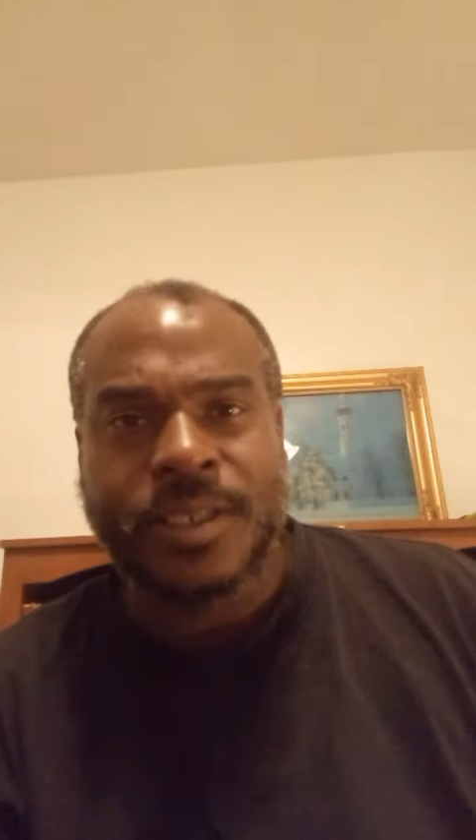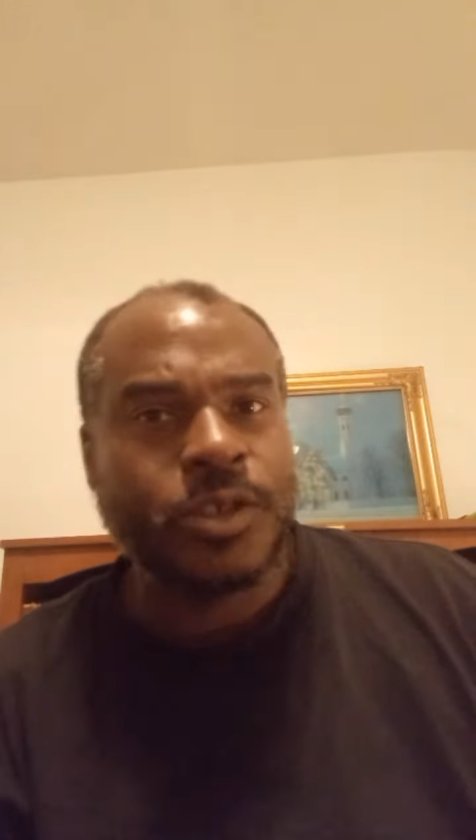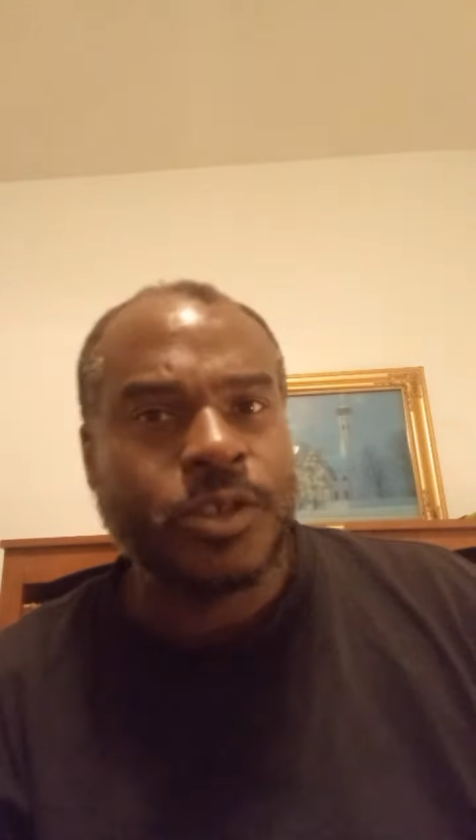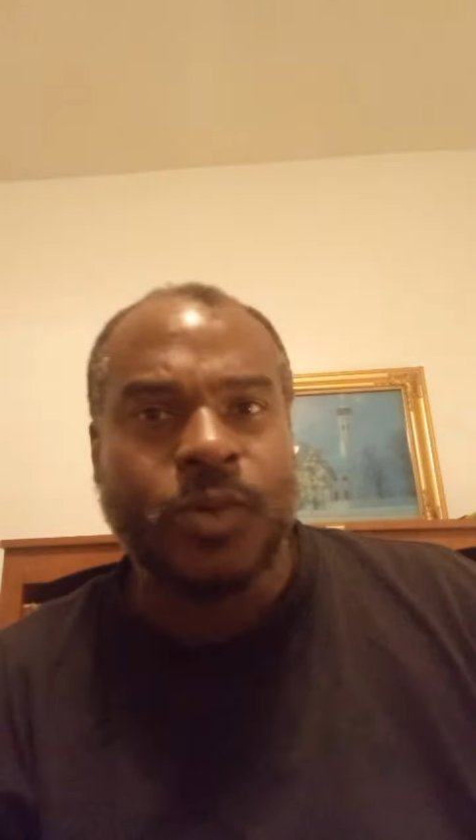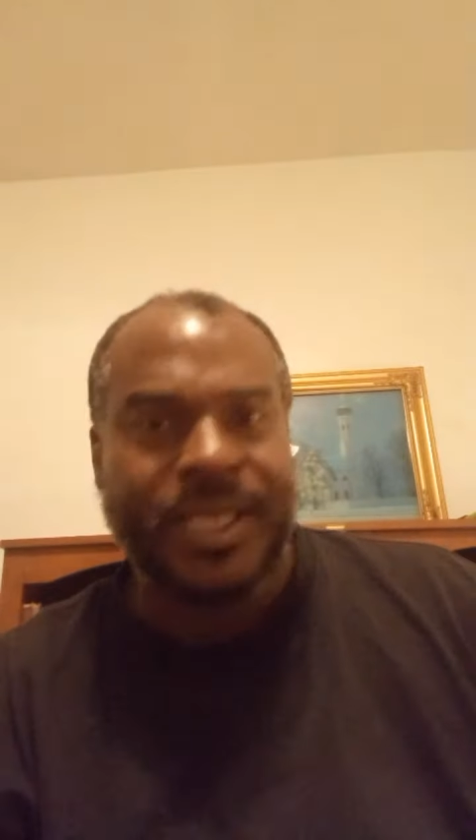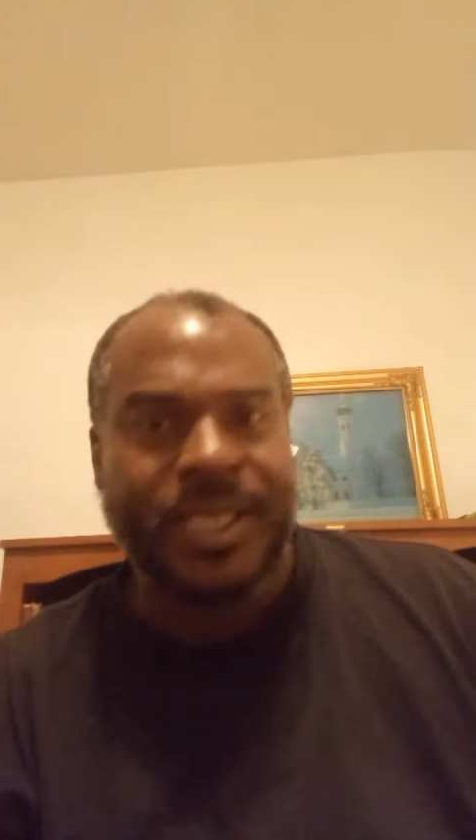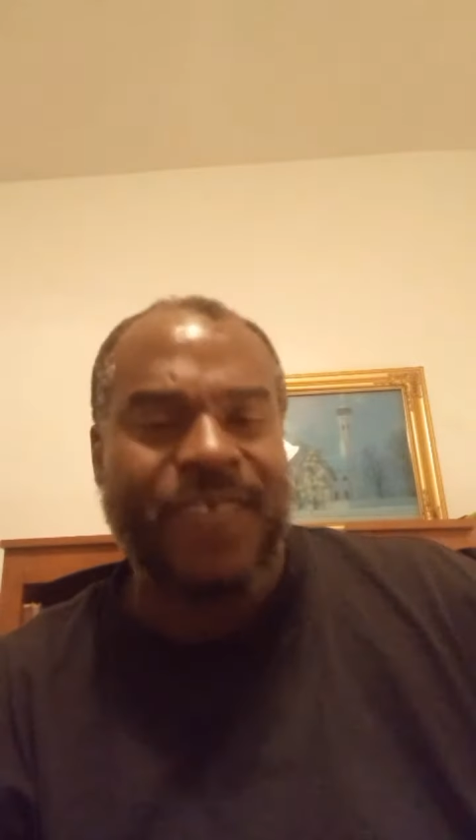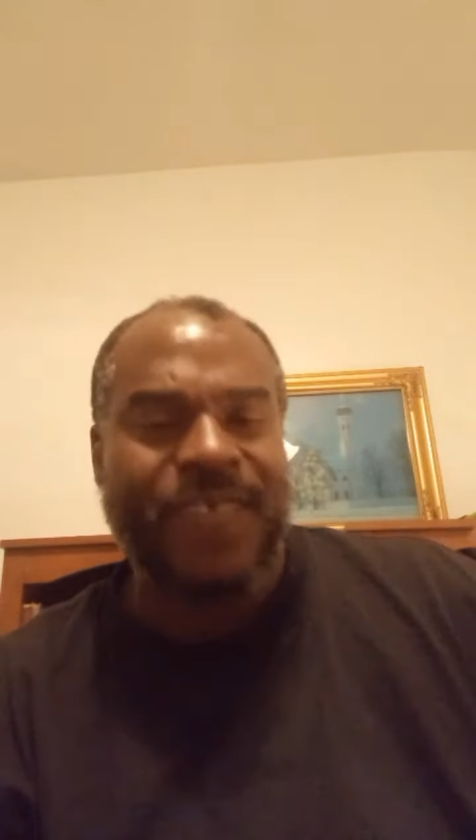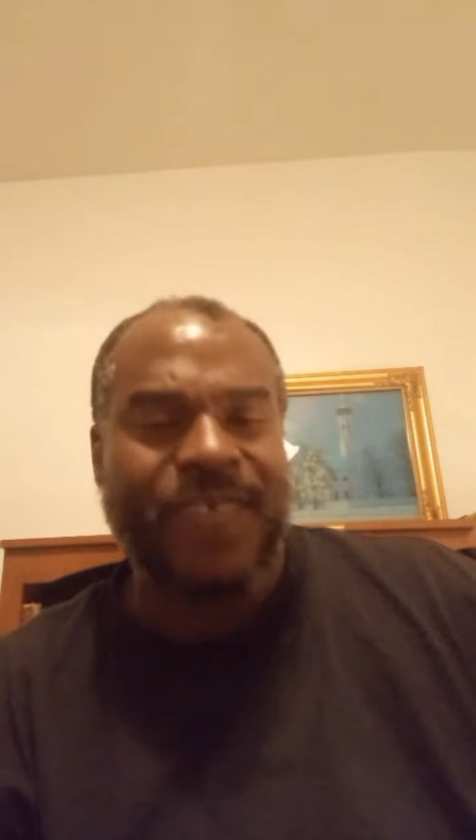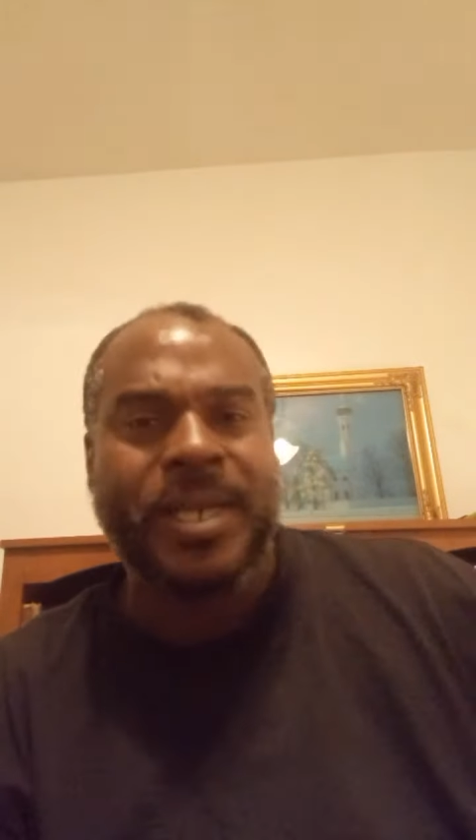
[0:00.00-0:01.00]
what the
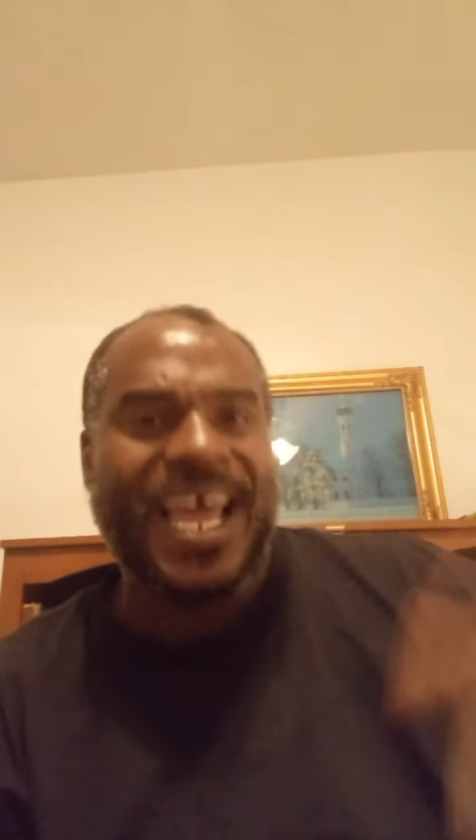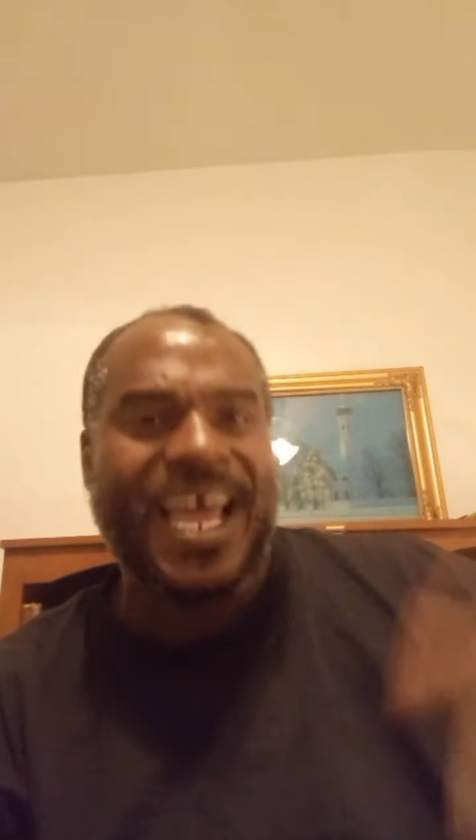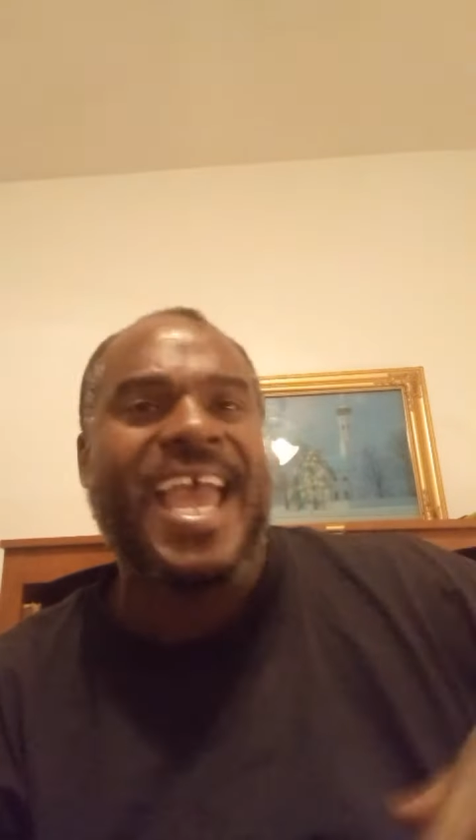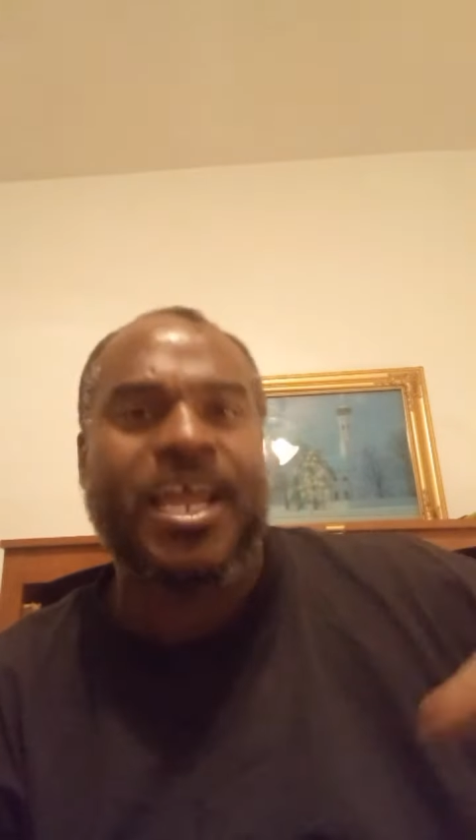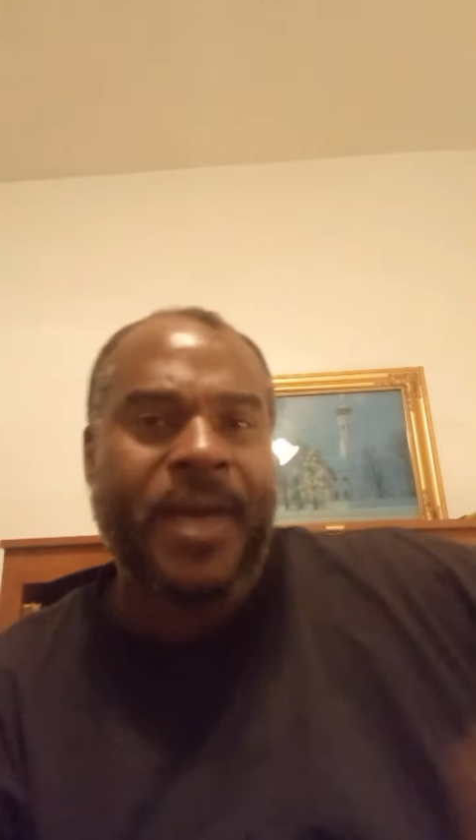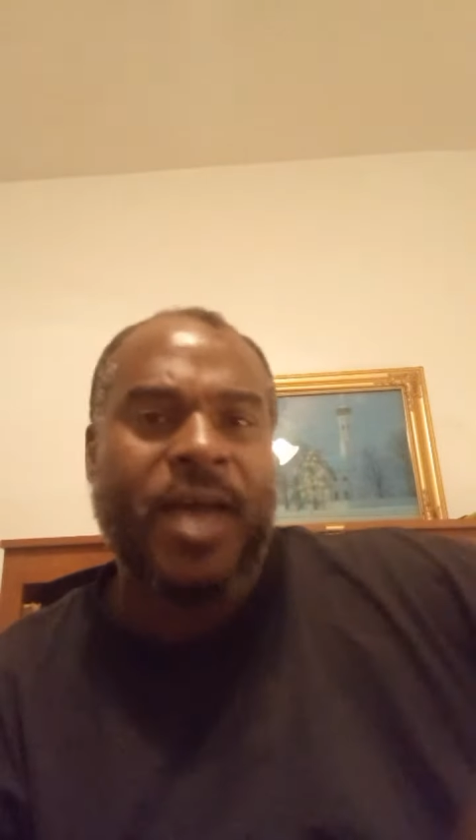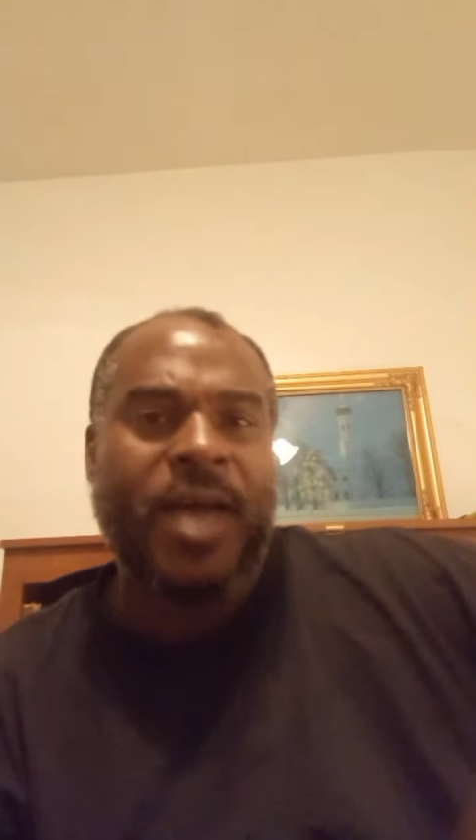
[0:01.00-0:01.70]
information I had about